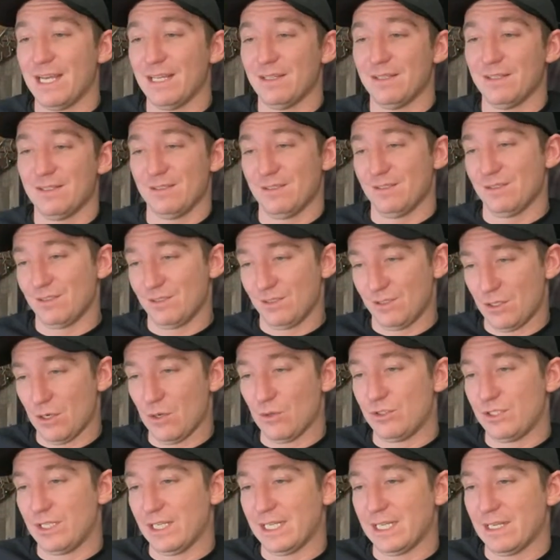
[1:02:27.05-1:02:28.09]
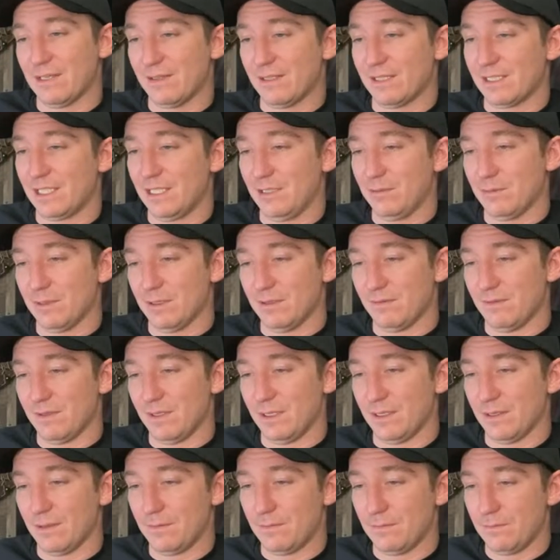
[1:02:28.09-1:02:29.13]
that, go check out the ski blade
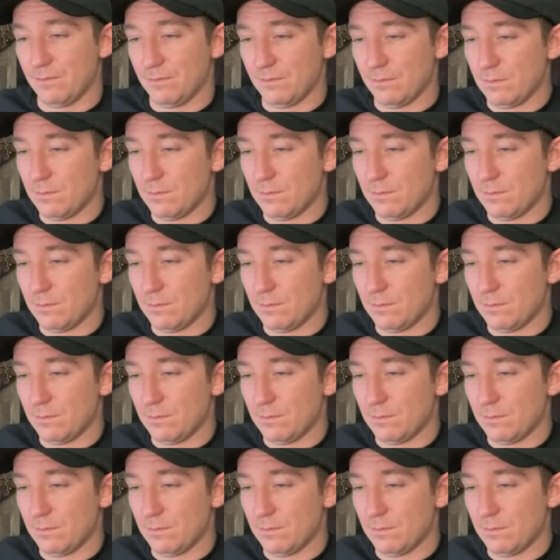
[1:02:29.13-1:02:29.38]
video.